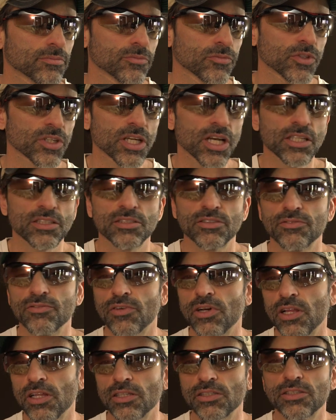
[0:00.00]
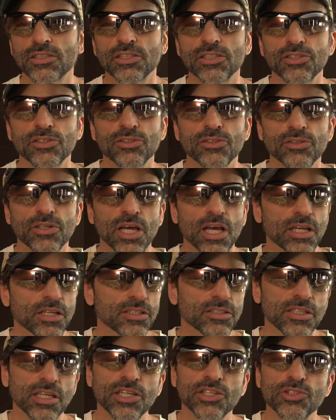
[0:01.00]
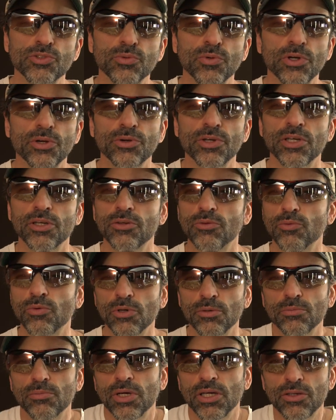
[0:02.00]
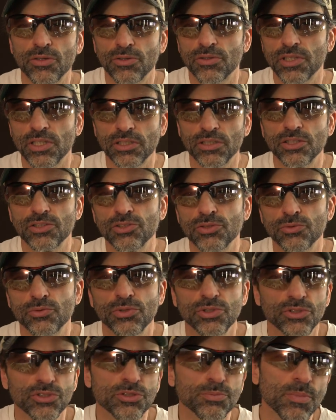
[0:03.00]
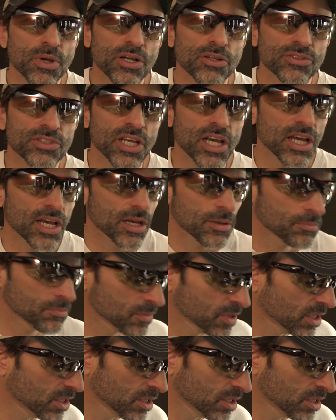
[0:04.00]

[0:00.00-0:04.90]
We got to volunteer at a sanctuary. What better thing to do with your spare time?